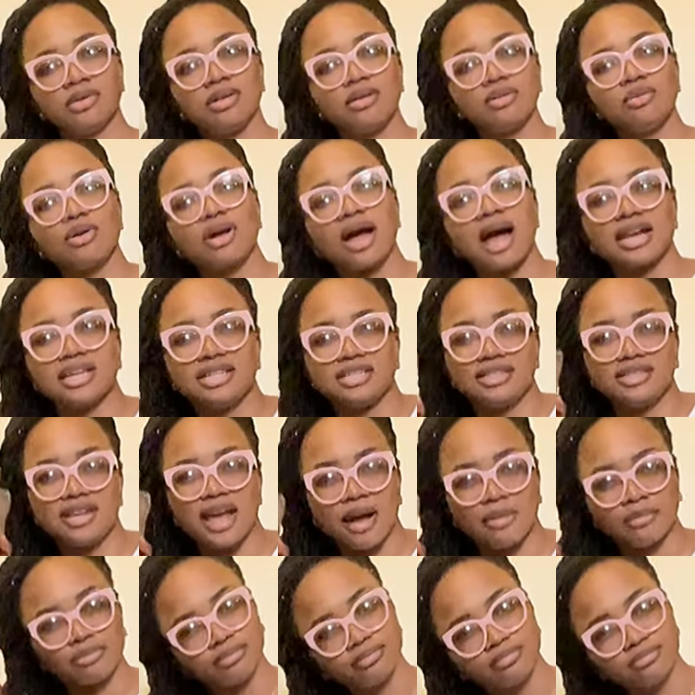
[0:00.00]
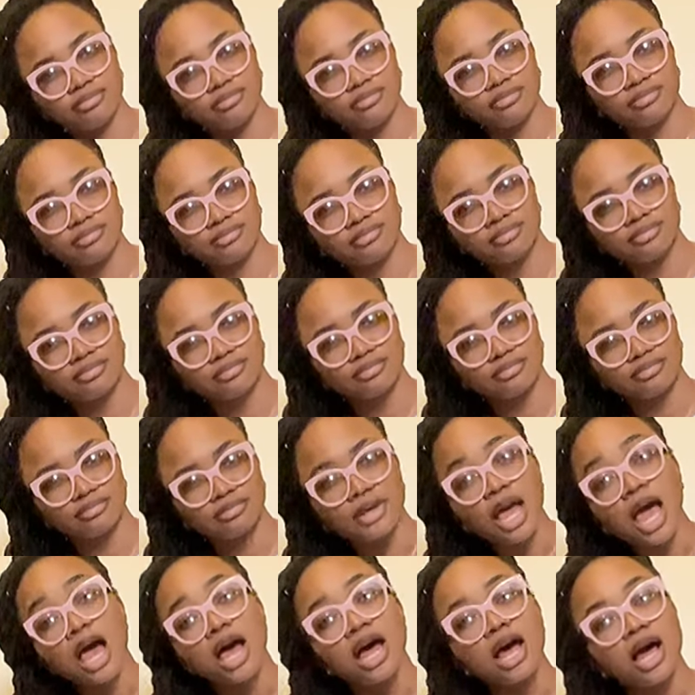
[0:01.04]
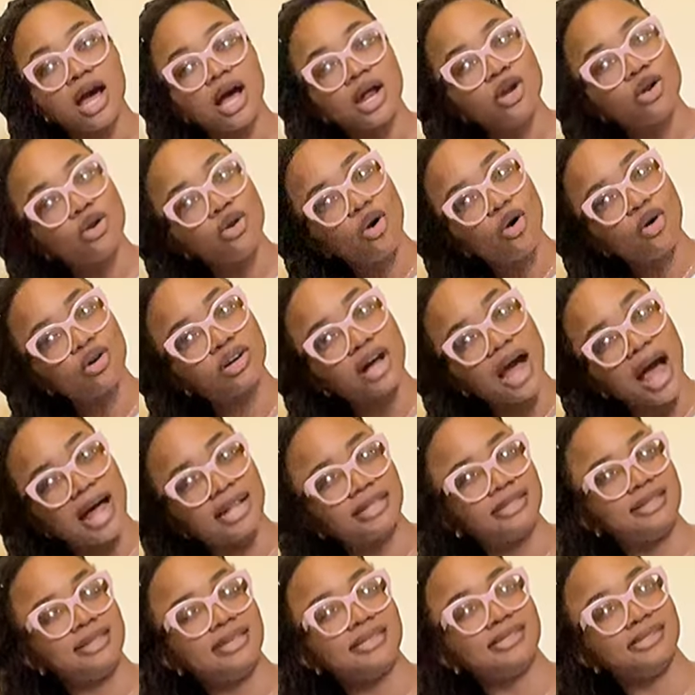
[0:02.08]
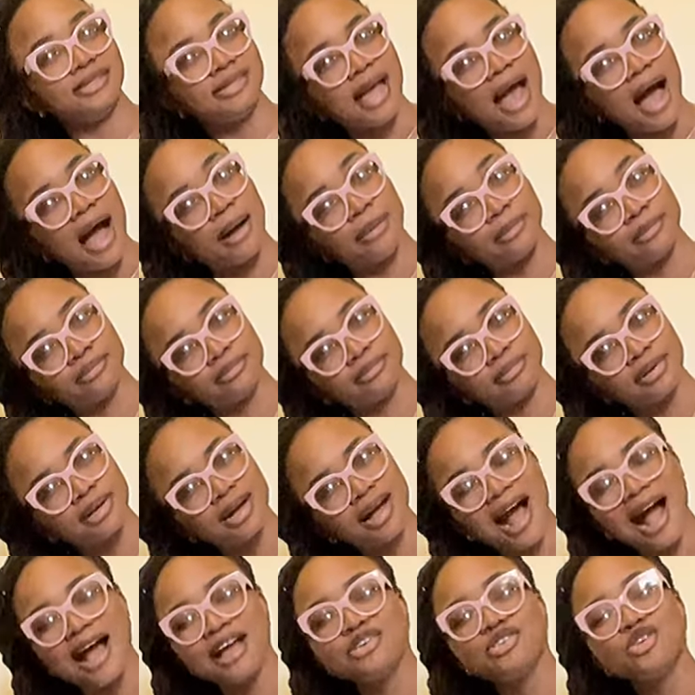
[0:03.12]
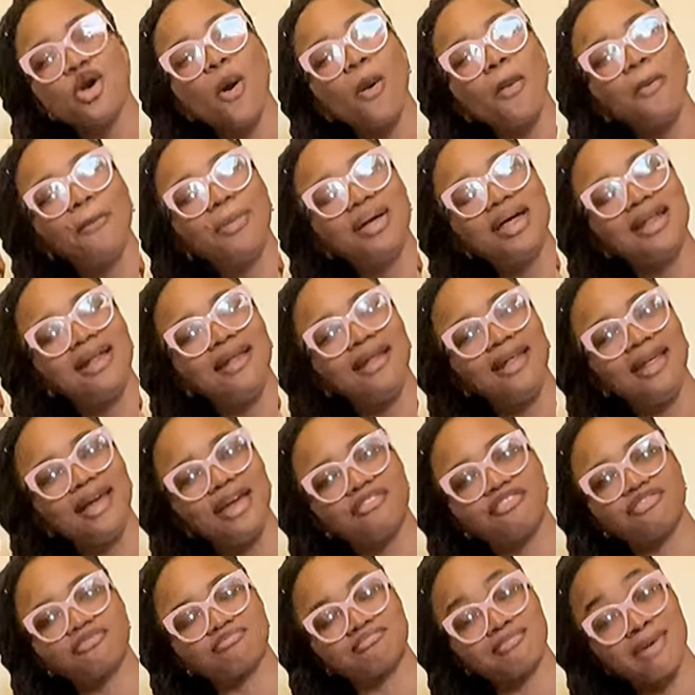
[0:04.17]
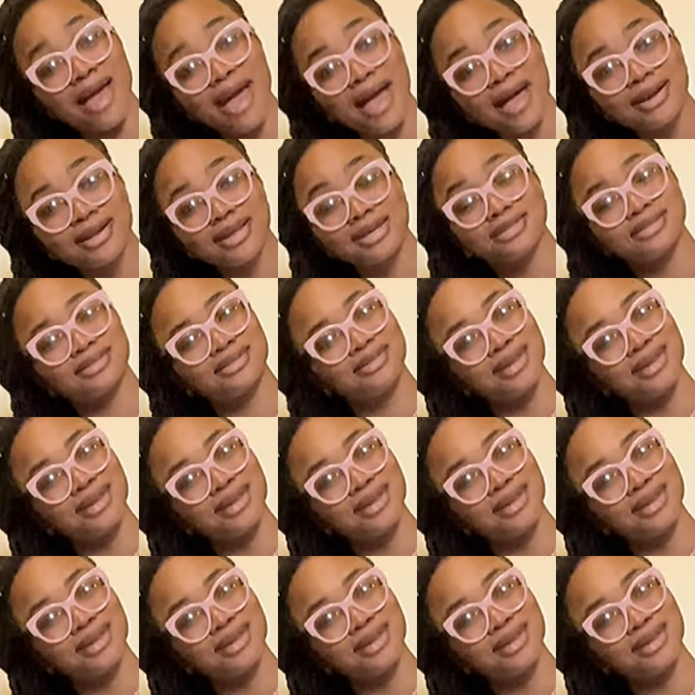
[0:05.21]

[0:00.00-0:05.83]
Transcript: look at this yam. Look at this yam. Can you believe where this